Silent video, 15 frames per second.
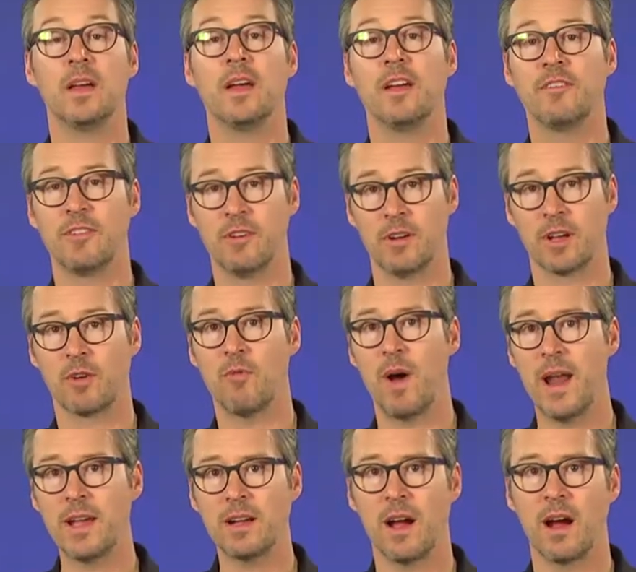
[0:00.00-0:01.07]
If you're an
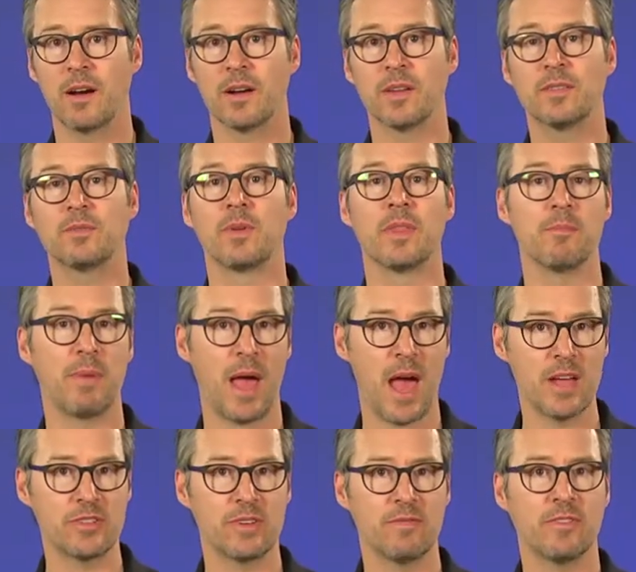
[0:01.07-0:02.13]
aquatic artist with a
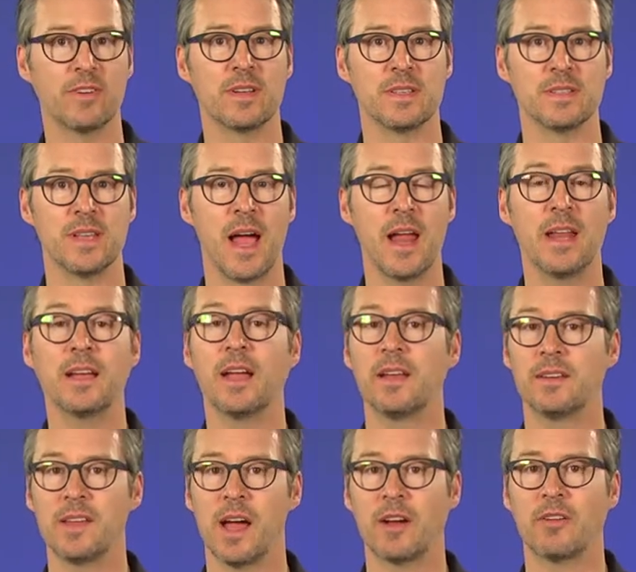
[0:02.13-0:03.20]
passion for designing
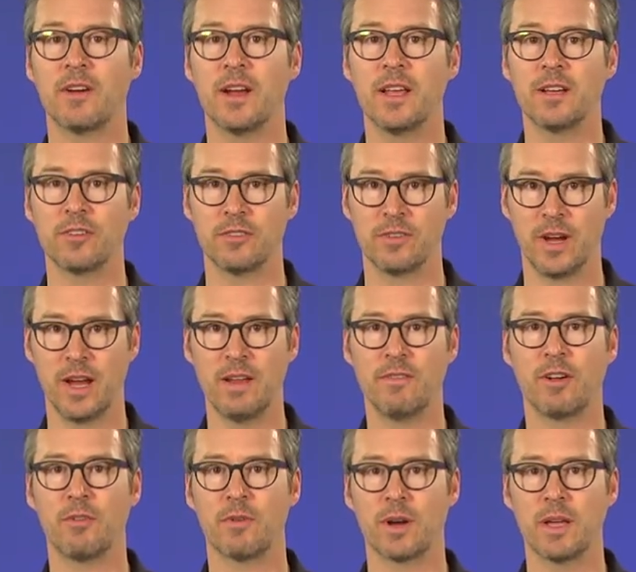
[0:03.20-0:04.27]
and decorating creative
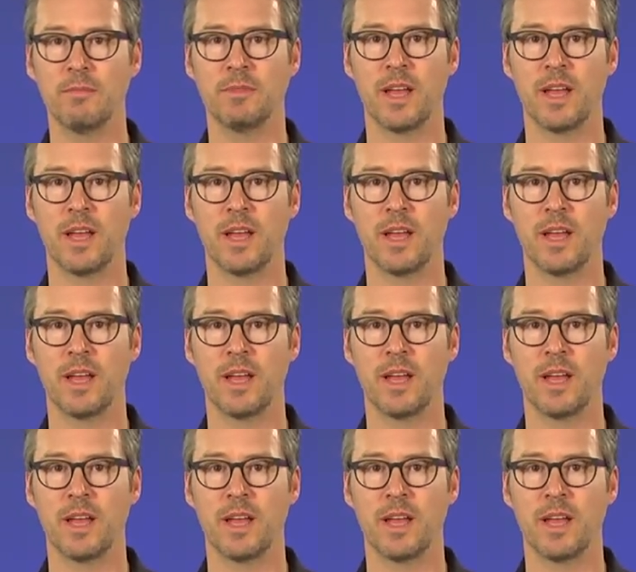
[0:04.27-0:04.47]
aquarium